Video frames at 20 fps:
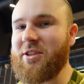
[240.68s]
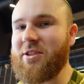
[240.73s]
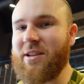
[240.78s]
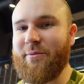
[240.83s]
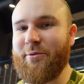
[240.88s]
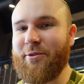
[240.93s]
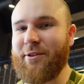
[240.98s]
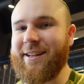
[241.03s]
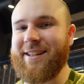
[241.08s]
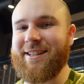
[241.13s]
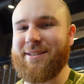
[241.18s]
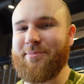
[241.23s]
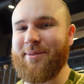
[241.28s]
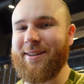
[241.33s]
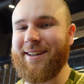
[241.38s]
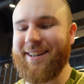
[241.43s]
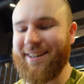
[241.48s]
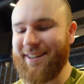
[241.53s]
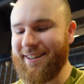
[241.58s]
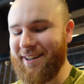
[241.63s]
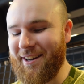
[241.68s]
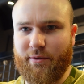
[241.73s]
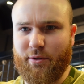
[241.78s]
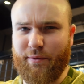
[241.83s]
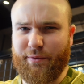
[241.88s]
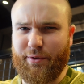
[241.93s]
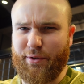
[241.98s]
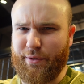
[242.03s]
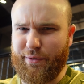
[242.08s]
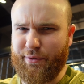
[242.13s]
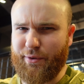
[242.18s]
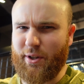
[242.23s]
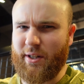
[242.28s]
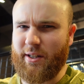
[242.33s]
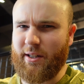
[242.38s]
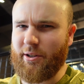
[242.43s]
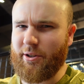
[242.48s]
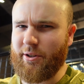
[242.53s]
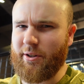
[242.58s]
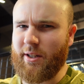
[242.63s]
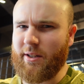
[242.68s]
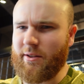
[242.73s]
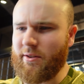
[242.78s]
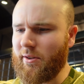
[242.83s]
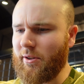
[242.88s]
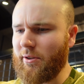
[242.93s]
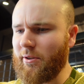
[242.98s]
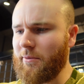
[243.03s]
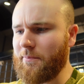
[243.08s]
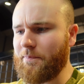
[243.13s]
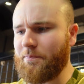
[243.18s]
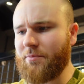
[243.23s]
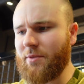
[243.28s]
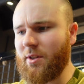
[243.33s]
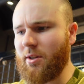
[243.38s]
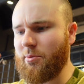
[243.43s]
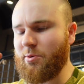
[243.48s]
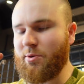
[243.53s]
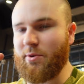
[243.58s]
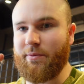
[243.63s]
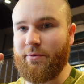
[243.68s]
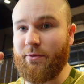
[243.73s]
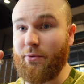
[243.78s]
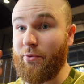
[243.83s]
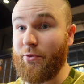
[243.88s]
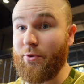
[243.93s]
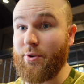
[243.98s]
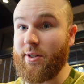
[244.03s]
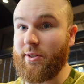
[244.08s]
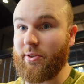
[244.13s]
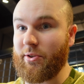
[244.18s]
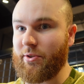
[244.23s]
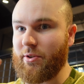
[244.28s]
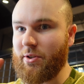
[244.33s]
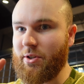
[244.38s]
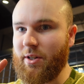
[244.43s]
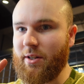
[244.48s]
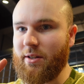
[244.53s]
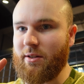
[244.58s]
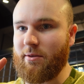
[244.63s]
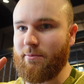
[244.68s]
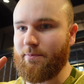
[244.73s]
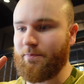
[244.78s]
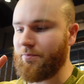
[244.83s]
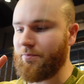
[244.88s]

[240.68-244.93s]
generally speaking. I've gone for the fully loaded, so it comes with 3 sausages,